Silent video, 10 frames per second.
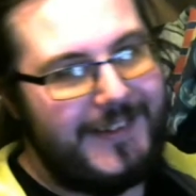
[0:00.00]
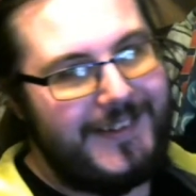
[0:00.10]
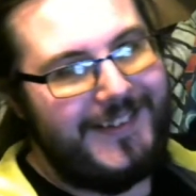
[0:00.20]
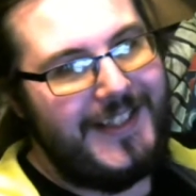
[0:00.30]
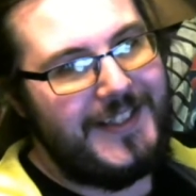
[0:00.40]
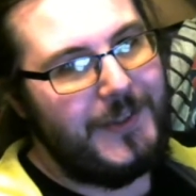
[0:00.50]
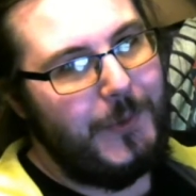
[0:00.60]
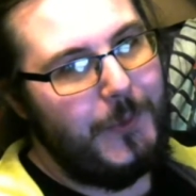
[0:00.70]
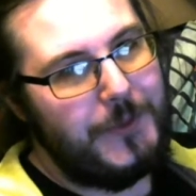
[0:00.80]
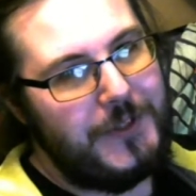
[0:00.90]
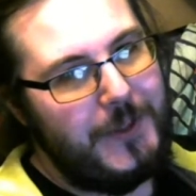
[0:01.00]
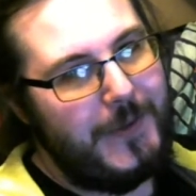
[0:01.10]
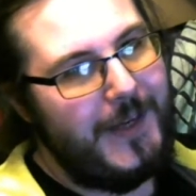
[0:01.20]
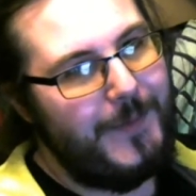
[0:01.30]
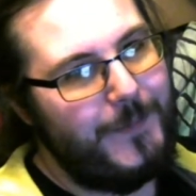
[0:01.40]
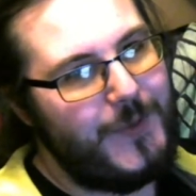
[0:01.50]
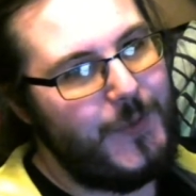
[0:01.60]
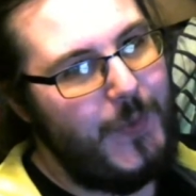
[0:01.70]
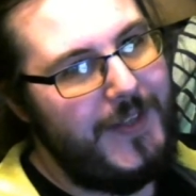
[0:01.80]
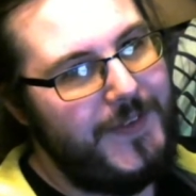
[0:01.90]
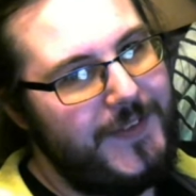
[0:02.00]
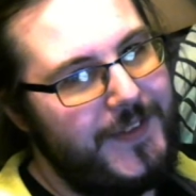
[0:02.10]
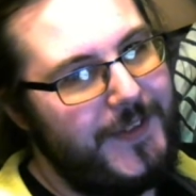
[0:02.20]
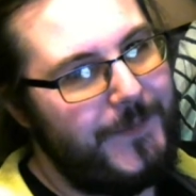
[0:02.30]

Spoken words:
this also comes with